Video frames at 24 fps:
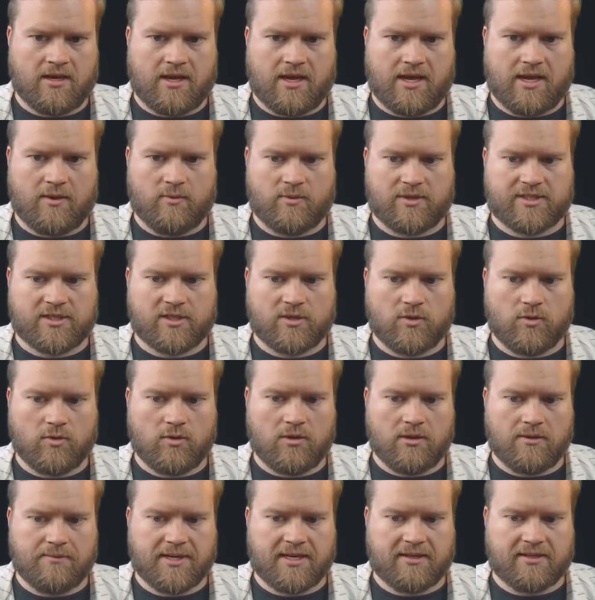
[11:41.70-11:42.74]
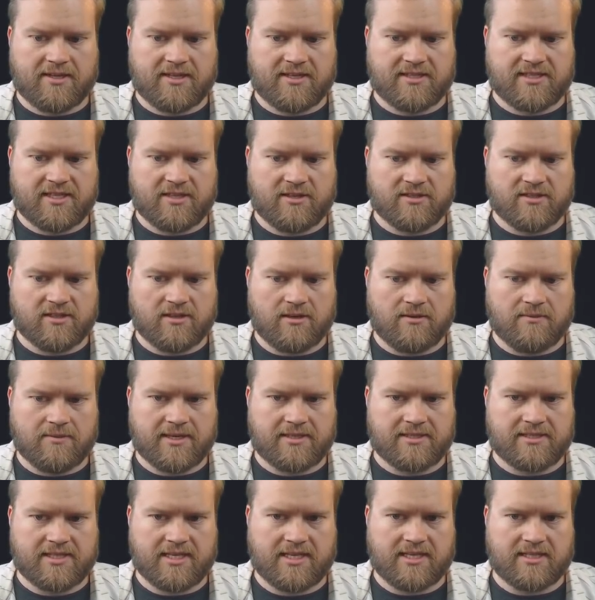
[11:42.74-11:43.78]
And what's cool about this, here's all my
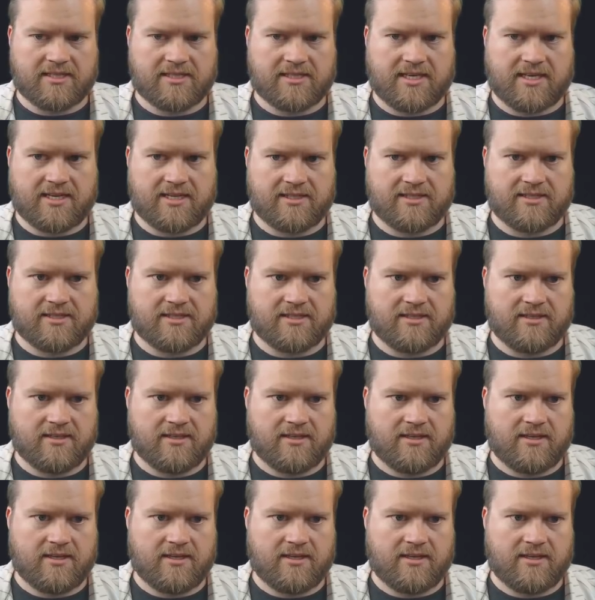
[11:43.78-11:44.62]
C S S,